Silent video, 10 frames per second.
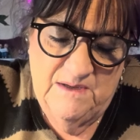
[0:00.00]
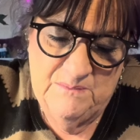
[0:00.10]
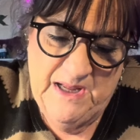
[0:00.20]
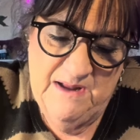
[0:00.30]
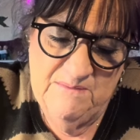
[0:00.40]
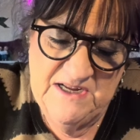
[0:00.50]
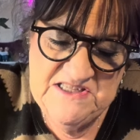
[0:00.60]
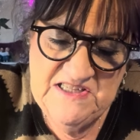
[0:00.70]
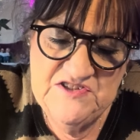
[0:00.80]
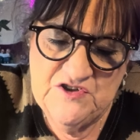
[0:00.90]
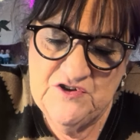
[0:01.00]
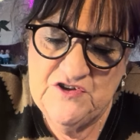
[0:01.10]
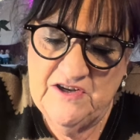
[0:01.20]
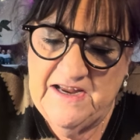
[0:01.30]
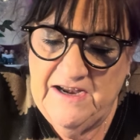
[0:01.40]
But my sister
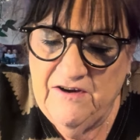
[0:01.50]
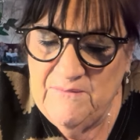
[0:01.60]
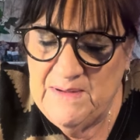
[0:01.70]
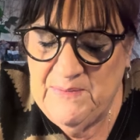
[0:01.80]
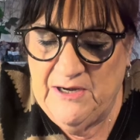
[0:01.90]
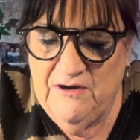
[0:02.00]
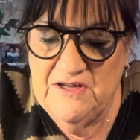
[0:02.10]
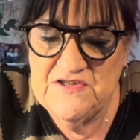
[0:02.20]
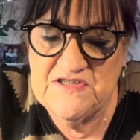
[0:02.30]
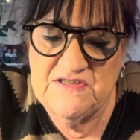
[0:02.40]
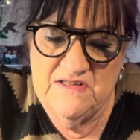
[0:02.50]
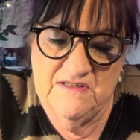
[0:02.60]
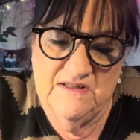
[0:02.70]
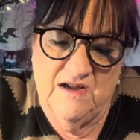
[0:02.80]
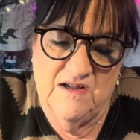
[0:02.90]
took care of my parents.
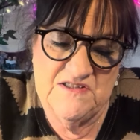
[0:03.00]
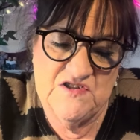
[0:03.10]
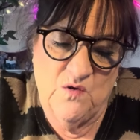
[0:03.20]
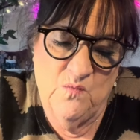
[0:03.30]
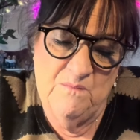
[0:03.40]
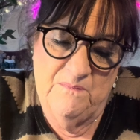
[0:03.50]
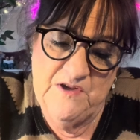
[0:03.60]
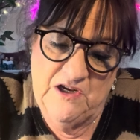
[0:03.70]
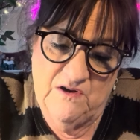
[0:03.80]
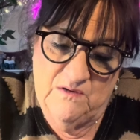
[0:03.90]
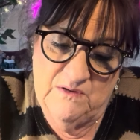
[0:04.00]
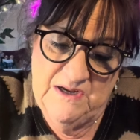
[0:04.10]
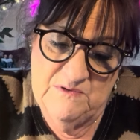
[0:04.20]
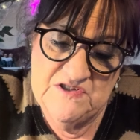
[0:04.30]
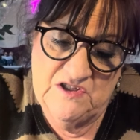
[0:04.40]
So, you know,
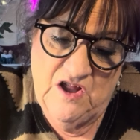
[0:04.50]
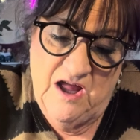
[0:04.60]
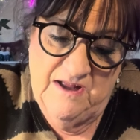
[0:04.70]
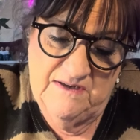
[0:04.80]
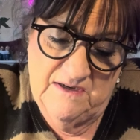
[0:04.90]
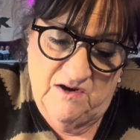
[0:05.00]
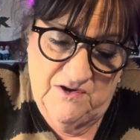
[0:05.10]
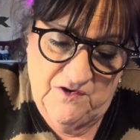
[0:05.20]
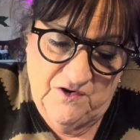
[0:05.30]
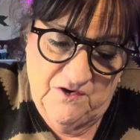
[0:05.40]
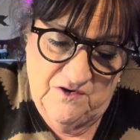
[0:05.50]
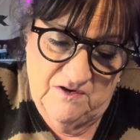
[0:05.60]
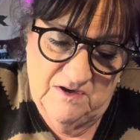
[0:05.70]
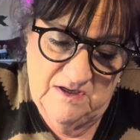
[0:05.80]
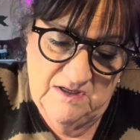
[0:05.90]
it was a lot on
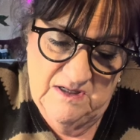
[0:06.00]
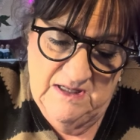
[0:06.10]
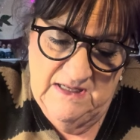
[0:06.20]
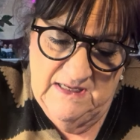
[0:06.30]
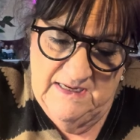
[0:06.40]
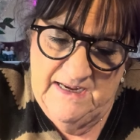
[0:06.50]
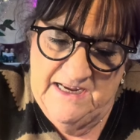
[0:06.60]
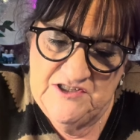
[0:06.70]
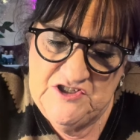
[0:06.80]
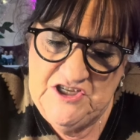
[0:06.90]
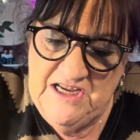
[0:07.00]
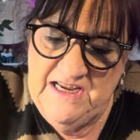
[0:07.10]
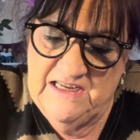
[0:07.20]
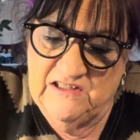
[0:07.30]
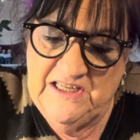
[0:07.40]
her. And
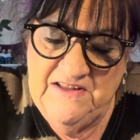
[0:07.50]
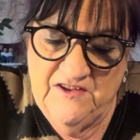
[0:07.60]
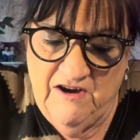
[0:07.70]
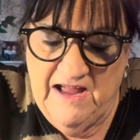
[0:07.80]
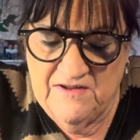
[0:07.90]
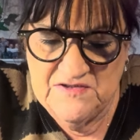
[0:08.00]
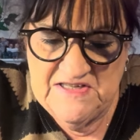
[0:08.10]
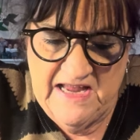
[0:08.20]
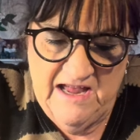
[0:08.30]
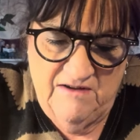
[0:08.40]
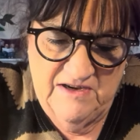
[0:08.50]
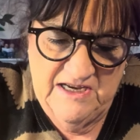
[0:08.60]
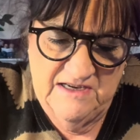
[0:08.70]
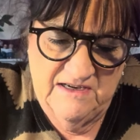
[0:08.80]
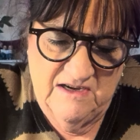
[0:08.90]
she cleaned their house out
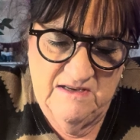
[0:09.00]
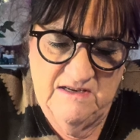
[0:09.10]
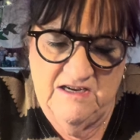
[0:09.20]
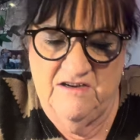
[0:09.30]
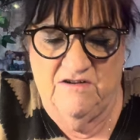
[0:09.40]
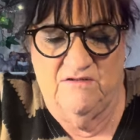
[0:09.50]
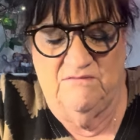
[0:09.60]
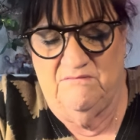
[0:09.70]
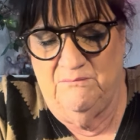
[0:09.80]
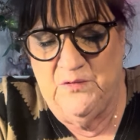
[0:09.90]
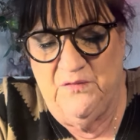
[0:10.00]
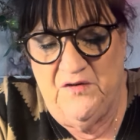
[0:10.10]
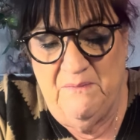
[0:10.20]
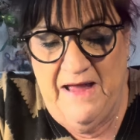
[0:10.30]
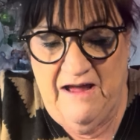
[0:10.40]
and, you know, moved
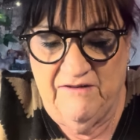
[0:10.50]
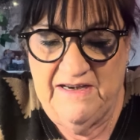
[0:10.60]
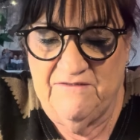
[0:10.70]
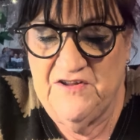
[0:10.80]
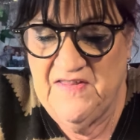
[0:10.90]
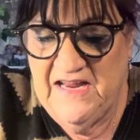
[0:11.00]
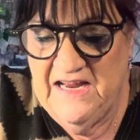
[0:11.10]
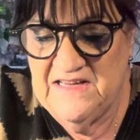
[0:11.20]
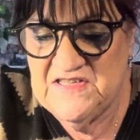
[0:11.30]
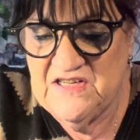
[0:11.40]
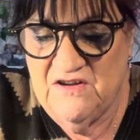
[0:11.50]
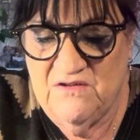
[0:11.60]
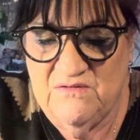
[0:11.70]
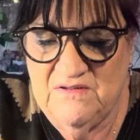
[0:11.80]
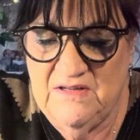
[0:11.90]
them out and everything. So